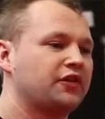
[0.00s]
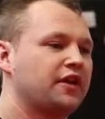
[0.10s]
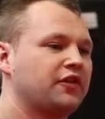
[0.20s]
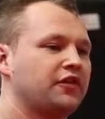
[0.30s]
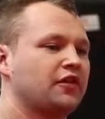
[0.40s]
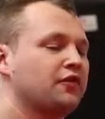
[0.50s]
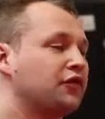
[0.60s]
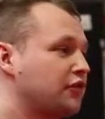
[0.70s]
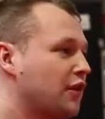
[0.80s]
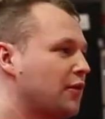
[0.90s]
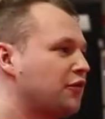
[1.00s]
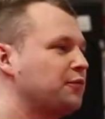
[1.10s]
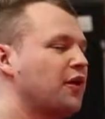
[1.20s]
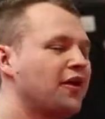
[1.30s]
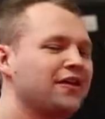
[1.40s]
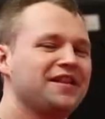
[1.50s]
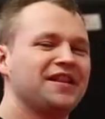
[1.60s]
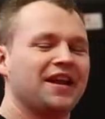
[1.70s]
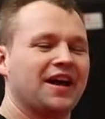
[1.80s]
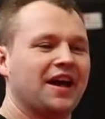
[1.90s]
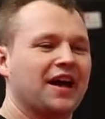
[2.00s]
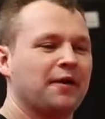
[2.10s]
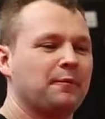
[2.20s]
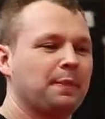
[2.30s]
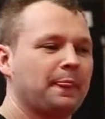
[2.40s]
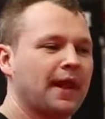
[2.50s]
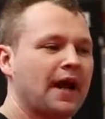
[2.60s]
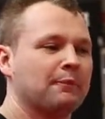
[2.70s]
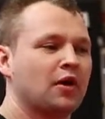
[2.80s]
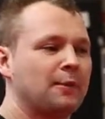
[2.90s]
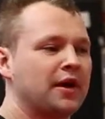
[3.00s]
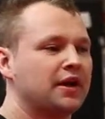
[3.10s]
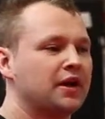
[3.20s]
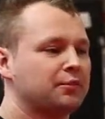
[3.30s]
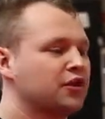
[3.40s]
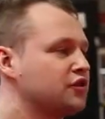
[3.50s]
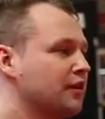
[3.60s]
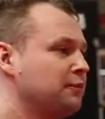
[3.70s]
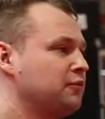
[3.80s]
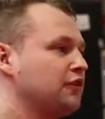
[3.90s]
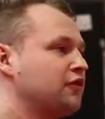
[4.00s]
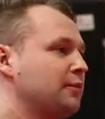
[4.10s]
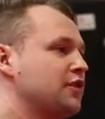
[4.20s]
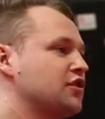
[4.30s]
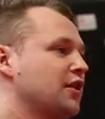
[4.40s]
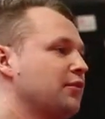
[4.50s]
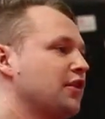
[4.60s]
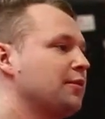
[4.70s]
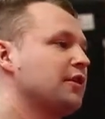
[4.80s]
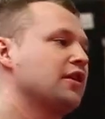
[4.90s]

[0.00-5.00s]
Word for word: for next season, obviously Turbosmart. Um, I'm competing in the British Jam- Drift Championships,